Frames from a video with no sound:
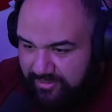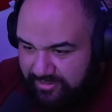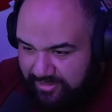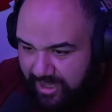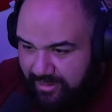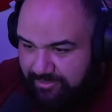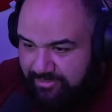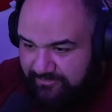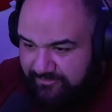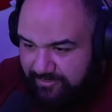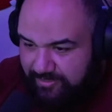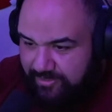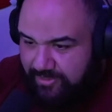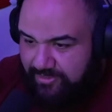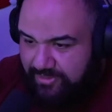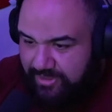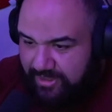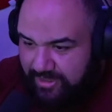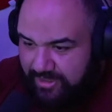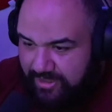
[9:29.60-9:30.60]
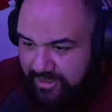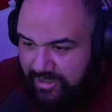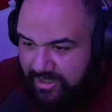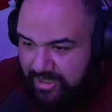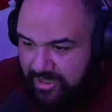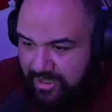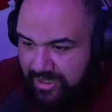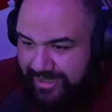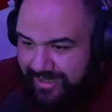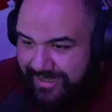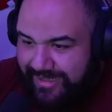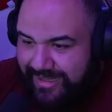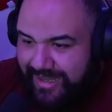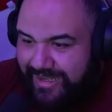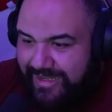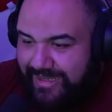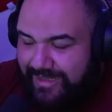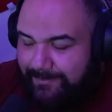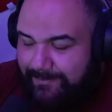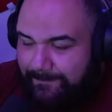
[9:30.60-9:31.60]
Top of a building
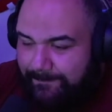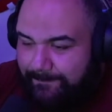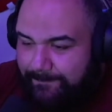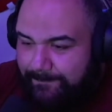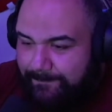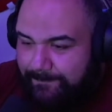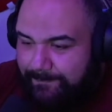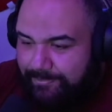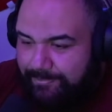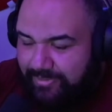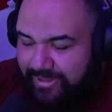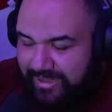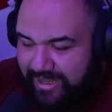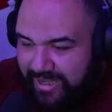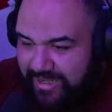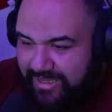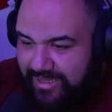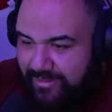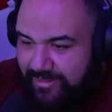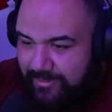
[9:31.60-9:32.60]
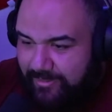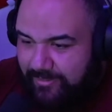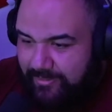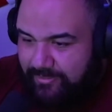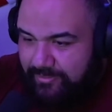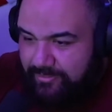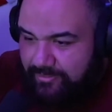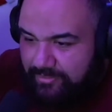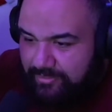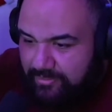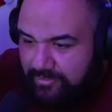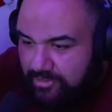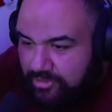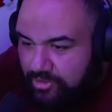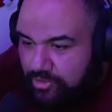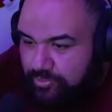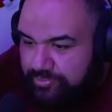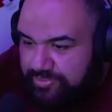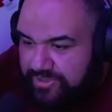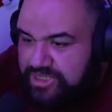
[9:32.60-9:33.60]
getting getting
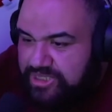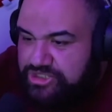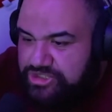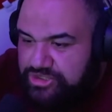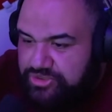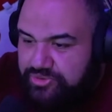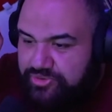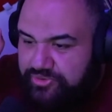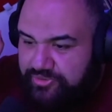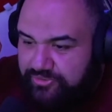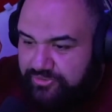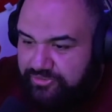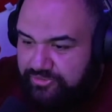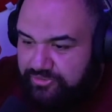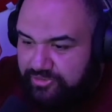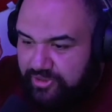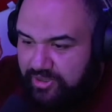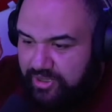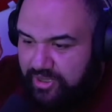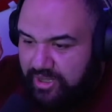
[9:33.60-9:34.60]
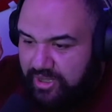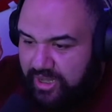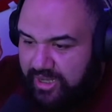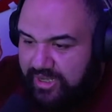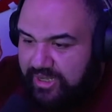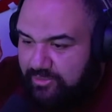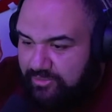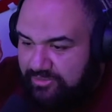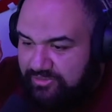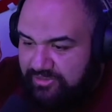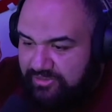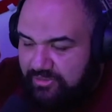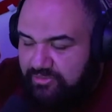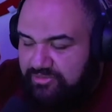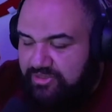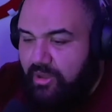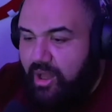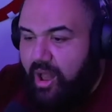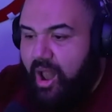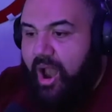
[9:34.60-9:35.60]
little pea shooters and he was he was